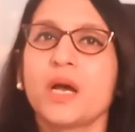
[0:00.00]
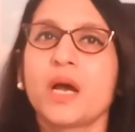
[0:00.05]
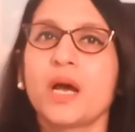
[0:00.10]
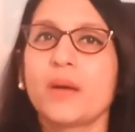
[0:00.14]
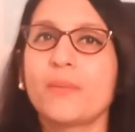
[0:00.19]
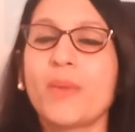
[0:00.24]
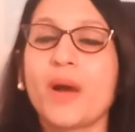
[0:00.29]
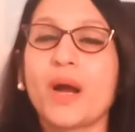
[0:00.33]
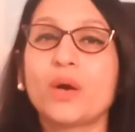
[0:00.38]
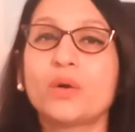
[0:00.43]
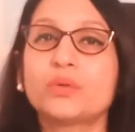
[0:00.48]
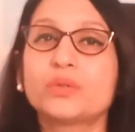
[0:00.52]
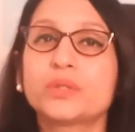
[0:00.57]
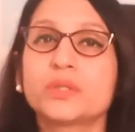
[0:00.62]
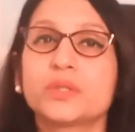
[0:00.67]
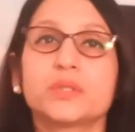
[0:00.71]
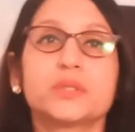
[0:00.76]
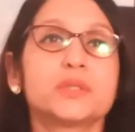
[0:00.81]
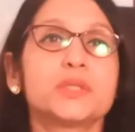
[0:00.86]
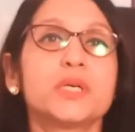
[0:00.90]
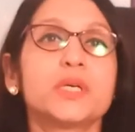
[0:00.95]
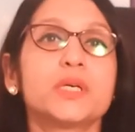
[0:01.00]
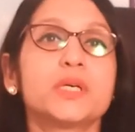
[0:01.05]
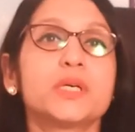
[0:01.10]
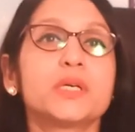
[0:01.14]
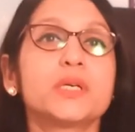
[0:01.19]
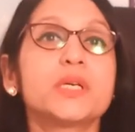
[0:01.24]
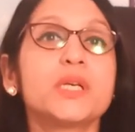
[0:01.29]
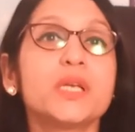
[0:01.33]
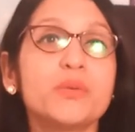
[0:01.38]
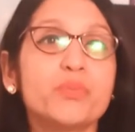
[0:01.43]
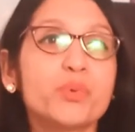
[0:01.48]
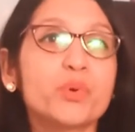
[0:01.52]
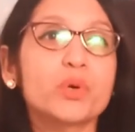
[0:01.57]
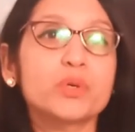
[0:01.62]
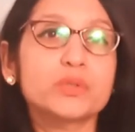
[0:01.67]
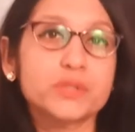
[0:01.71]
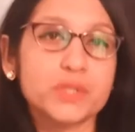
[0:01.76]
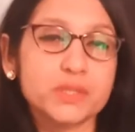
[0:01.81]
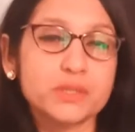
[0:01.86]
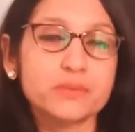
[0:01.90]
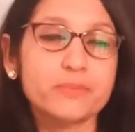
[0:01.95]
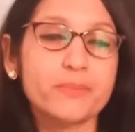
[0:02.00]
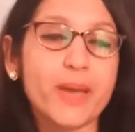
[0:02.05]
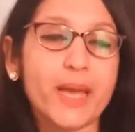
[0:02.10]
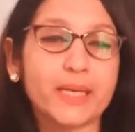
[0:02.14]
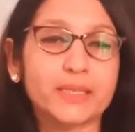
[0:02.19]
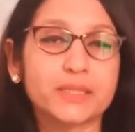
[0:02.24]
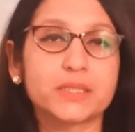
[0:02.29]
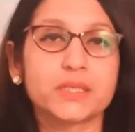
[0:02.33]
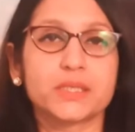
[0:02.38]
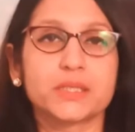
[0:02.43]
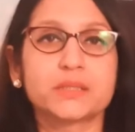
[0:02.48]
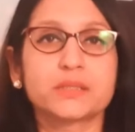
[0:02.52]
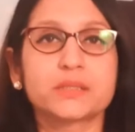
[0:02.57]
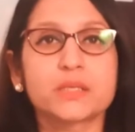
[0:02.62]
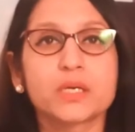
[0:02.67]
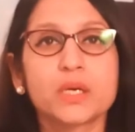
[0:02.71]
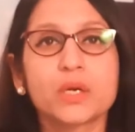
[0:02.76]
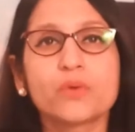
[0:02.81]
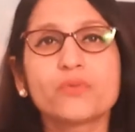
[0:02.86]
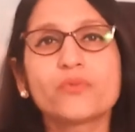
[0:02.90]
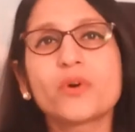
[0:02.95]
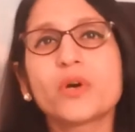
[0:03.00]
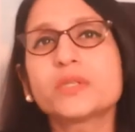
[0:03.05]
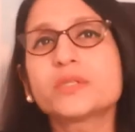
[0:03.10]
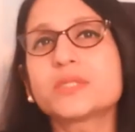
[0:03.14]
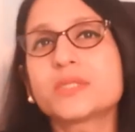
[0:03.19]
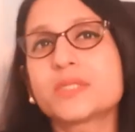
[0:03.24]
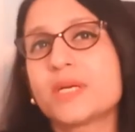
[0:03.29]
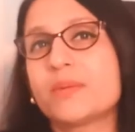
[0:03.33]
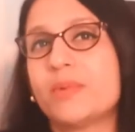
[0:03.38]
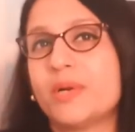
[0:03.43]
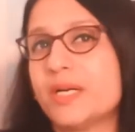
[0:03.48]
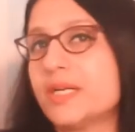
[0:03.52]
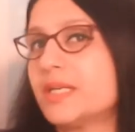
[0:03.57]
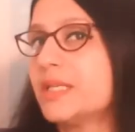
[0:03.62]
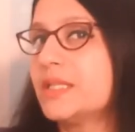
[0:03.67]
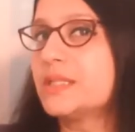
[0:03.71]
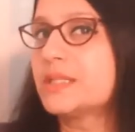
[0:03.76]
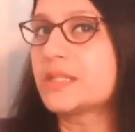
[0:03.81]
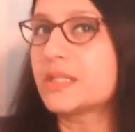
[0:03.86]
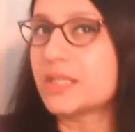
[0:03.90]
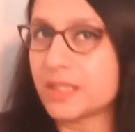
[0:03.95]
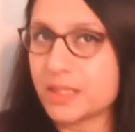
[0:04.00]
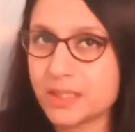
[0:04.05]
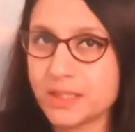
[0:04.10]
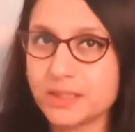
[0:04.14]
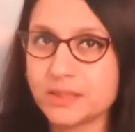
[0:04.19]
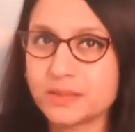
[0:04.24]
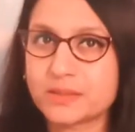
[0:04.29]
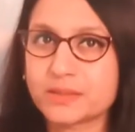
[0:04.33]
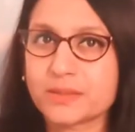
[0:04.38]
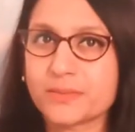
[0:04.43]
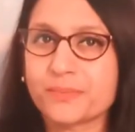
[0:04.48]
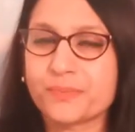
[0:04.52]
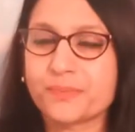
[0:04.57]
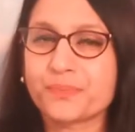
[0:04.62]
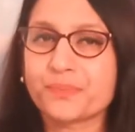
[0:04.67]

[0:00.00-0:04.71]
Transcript: about the reprocessed batches for stability studies?